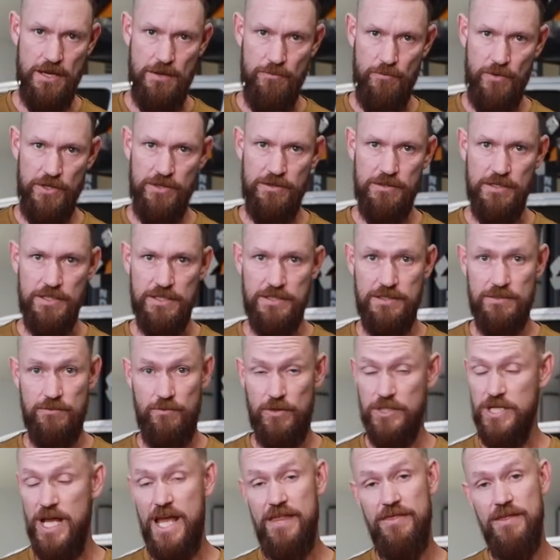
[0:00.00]
come with this,
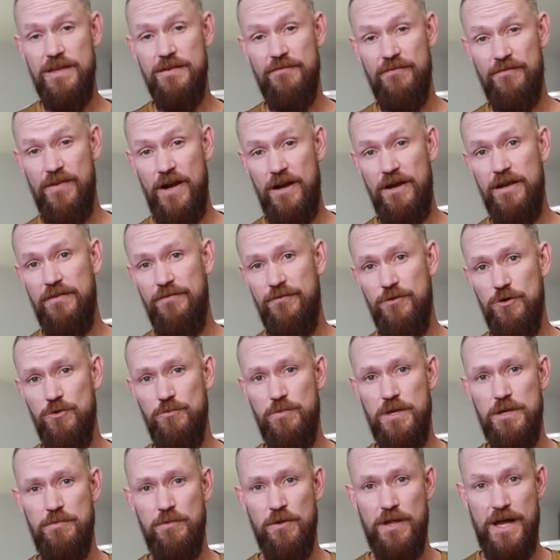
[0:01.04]
which I think very few
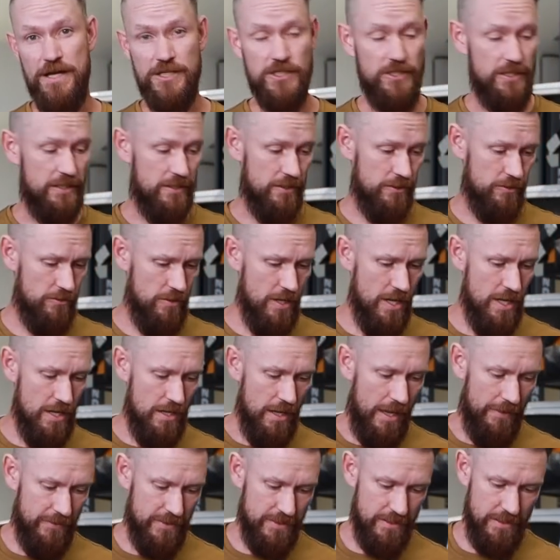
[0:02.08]
people actually do.
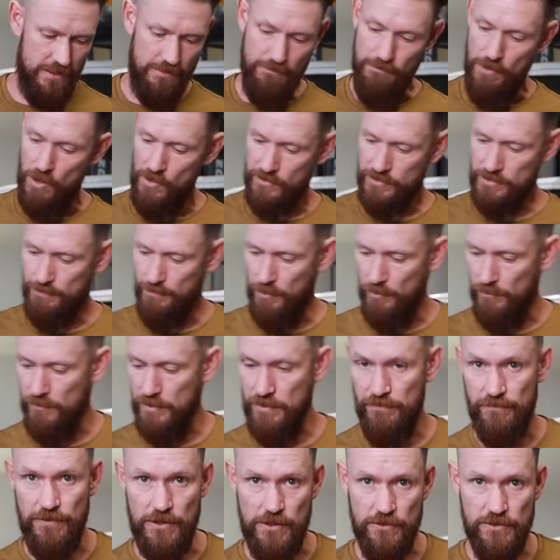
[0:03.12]
I've seen multiple
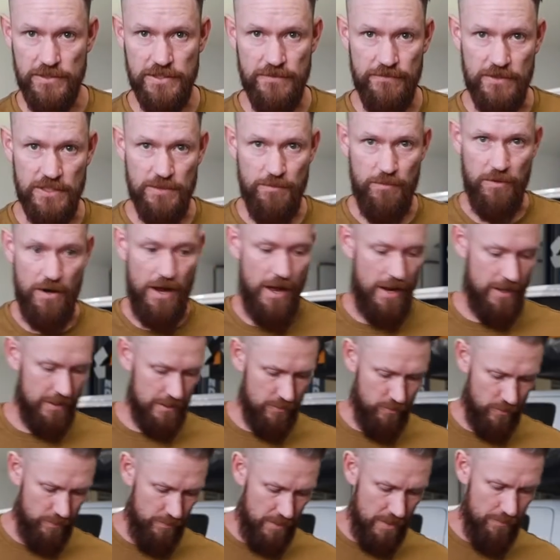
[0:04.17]
reviews of this
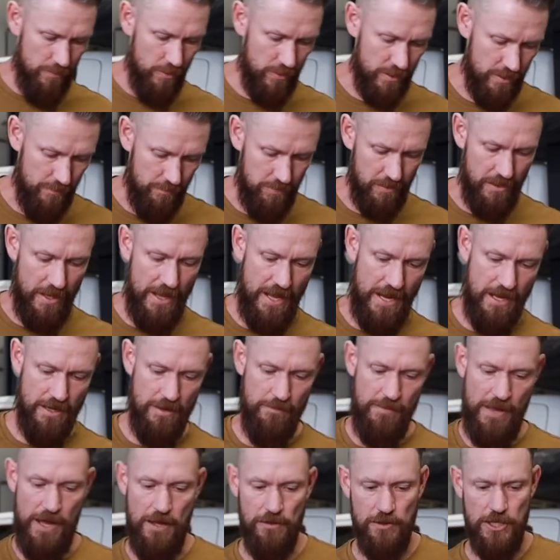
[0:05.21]
product where people complain
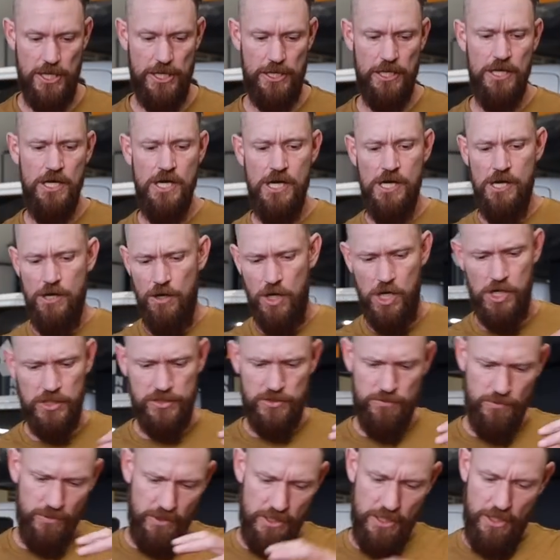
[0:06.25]
about like, oh,
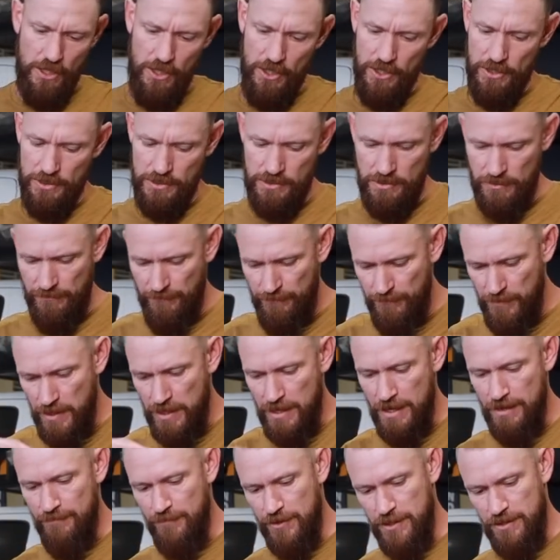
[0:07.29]
it's really hard to
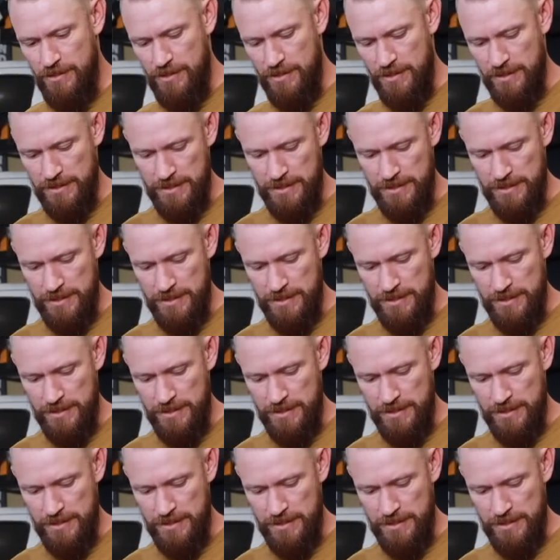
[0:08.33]
fit everything